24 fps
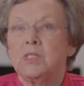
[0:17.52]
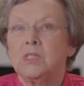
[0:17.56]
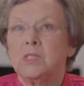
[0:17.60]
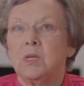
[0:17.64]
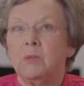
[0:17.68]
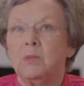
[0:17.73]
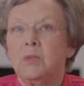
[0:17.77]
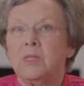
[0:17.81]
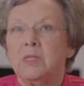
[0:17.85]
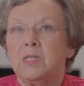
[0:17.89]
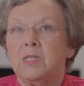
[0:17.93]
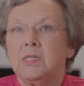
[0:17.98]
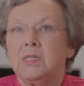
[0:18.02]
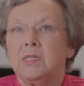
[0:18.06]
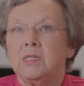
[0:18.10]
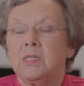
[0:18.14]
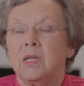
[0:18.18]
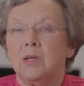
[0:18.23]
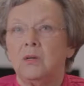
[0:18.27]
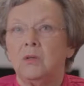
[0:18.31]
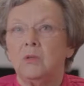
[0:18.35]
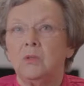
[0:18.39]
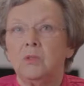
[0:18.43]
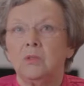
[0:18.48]
some of these
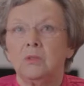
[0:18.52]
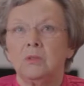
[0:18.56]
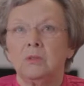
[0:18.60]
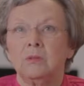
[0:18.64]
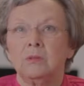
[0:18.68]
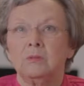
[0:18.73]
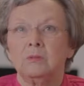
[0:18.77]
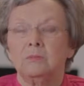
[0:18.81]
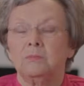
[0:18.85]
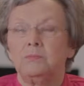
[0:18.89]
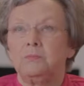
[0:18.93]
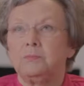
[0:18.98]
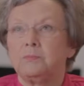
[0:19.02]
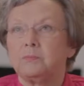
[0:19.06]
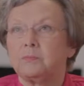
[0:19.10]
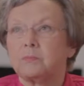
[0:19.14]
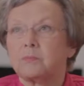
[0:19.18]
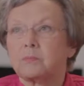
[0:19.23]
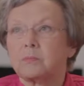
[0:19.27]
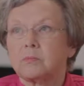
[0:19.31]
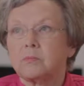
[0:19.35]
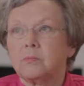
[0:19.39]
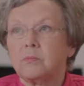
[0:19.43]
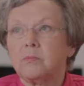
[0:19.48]
older
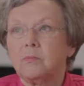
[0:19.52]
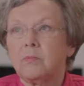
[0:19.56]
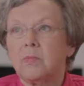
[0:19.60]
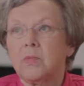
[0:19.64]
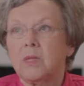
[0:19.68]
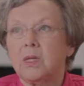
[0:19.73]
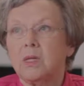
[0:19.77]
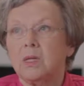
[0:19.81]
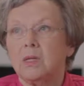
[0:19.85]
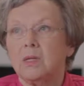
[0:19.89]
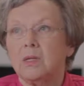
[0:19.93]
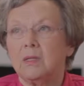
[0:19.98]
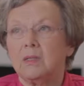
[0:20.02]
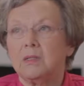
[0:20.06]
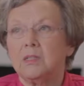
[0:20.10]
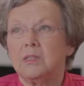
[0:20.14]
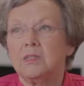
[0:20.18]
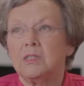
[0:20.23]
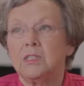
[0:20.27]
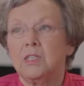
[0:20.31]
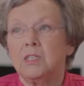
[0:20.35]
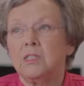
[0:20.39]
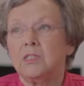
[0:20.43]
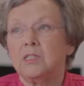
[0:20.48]

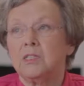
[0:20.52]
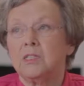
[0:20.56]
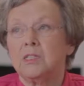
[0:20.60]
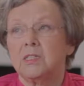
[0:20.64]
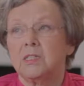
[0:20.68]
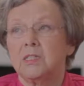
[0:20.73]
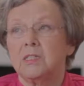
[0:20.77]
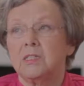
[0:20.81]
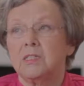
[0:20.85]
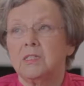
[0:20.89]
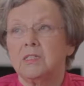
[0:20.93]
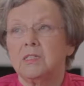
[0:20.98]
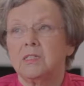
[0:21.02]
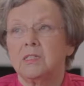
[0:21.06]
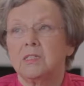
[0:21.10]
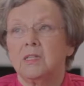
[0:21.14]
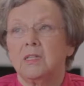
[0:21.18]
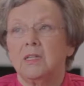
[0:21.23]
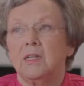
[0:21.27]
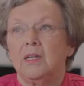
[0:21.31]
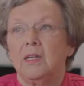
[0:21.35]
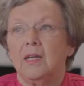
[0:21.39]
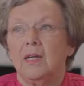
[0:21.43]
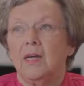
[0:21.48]
citizens,
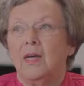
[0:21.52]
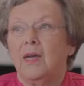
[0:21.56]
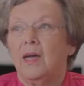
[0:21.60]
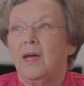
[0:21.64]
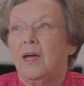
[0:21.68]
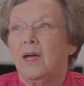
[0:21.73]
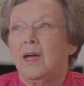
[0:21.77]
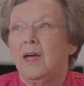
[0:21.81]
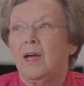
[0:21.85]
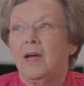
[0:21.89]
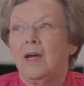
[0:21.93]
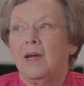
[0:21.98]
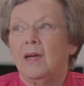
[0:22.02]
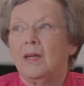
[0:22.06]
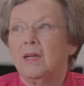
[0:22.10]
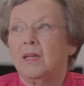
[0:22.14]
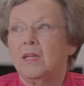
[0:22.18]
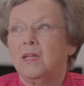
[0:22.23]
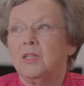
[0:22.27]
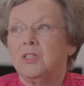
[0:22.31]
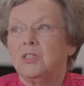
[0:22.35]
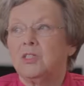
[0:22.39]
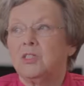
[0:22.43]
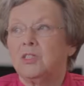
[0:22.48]

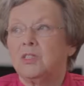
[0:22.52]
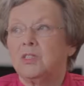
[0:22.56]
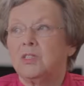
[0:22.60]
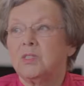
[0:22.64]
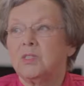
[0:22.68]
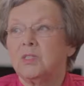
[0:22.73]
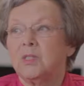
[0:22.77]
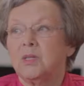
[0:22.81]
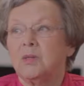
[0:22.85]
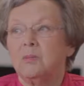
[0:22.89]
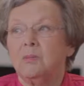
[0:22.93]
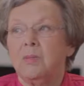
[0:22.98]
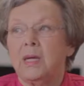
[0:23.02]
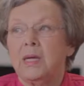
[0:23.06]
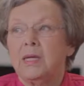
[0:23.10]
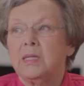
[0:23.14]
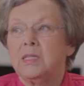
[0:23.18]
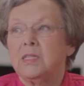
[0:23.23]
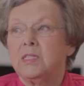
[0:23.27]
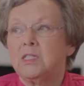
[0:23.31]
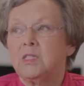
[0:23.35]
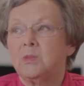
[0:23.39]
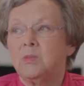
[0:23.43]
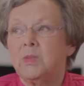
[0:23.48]
it just
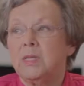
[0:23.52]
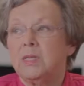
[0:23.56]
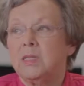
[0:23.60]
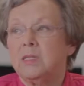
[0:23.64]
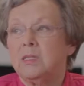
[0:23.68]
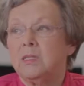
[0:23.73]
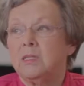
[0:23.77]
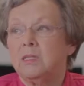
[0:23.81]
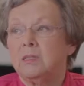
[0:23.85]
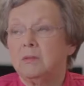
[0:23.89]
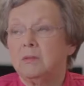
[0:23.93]
amazed me